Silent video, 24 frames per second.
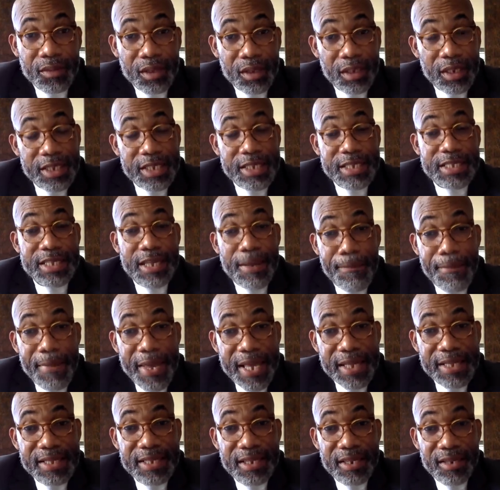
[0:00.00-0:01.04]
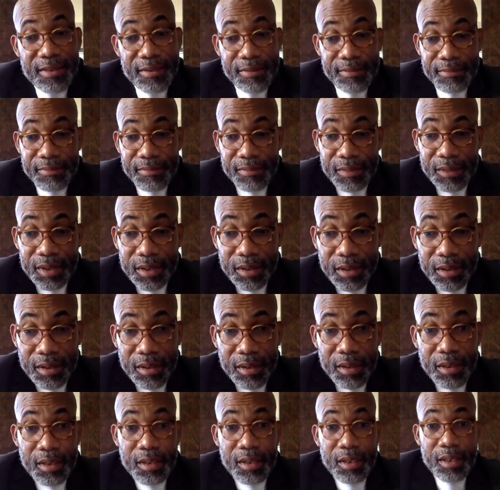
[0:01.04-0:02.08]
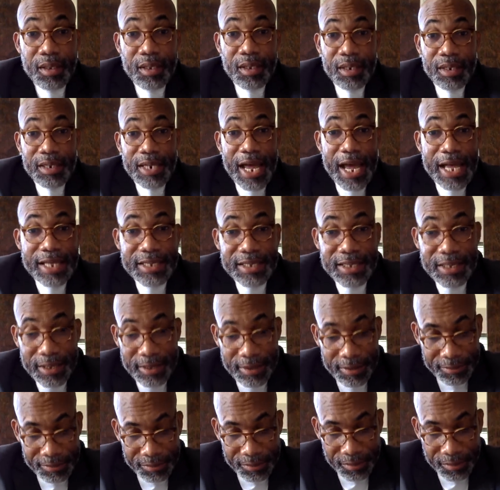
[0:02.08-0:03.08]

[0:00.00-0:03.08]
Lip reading: This is amazing that